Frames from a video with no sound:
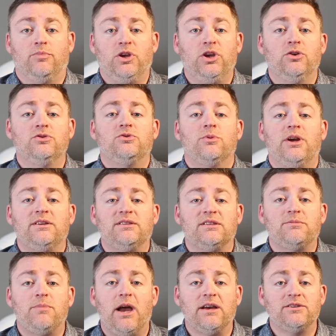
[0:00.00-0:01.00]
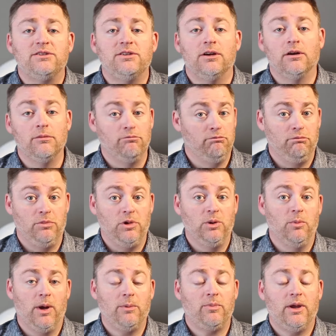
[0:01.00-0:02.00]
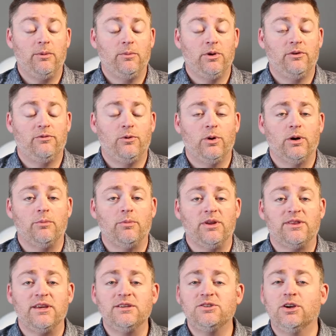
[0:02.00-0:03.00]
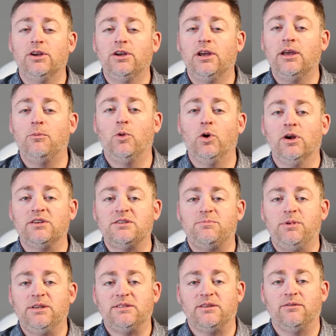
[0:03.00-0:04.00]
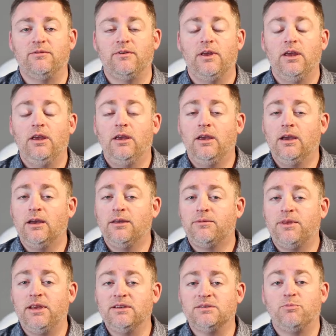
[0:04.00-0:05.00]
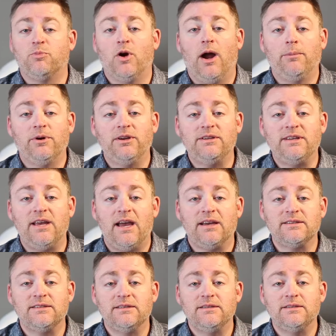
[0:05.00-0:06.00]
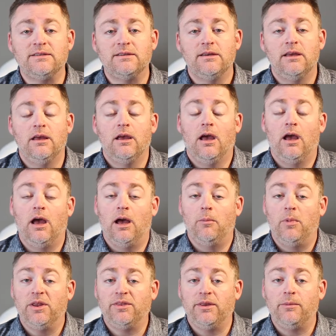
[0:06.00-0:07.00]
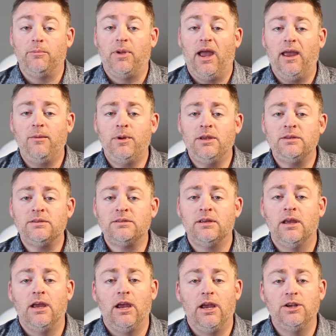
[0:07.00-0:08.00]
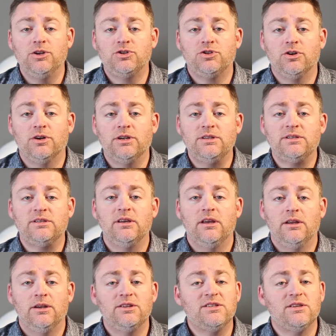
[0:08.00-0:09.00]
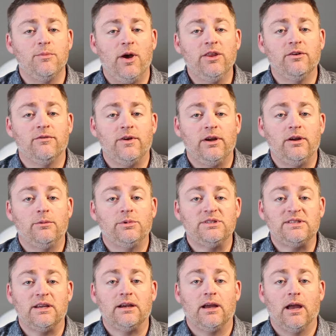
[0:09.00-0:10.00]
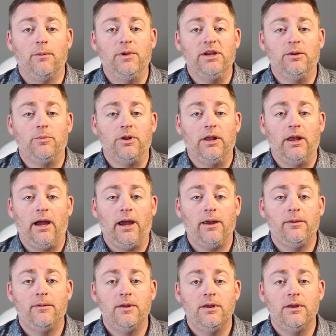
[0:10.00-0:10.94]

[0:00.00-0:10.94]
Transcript: huge raise this past year. You might be able to afford, but things are going to get more expensive. You got things, property taxes, monthly payment, insurance. There's some other variables that come into play.